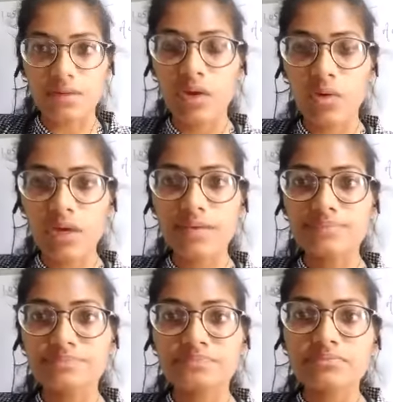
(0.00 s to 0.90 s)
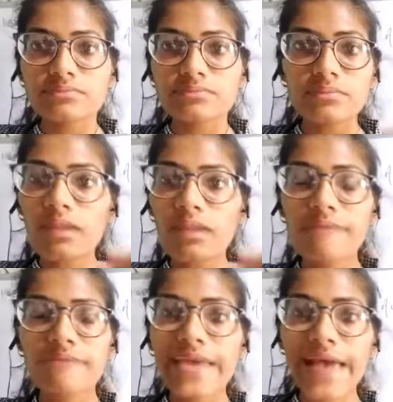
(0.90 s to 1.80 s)
Okay,
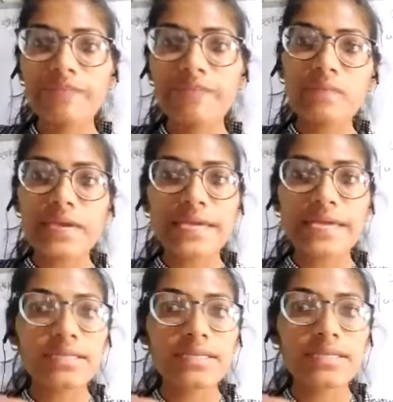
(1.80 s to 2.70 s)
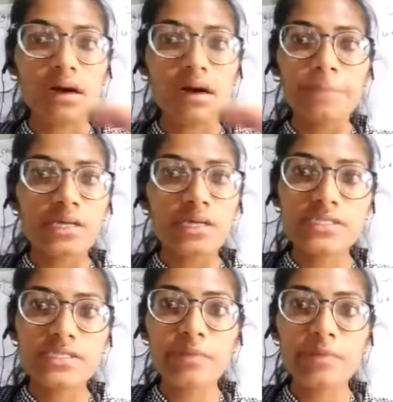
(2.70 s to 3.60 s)
we have made a
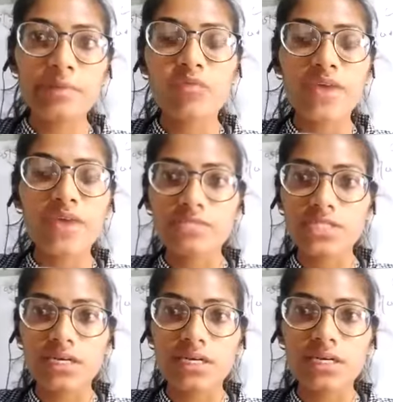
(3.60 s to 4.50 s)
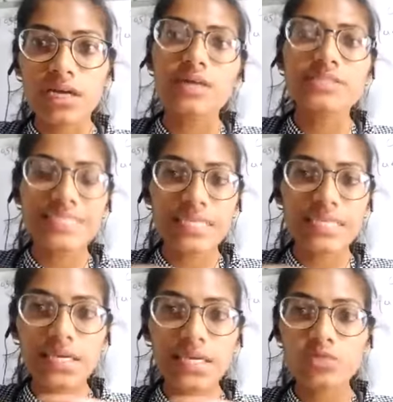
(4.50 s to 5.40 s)
table, we have taken a
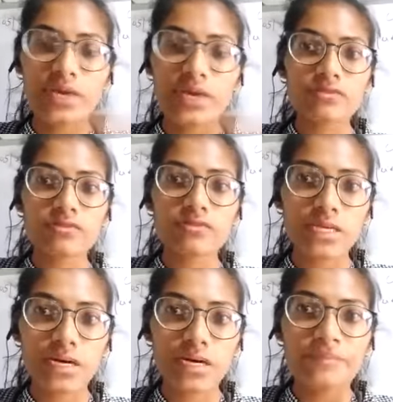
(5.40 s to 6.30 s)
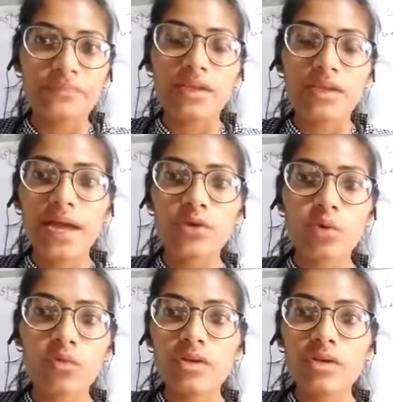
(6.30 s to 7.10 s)
series, we have taken a kind of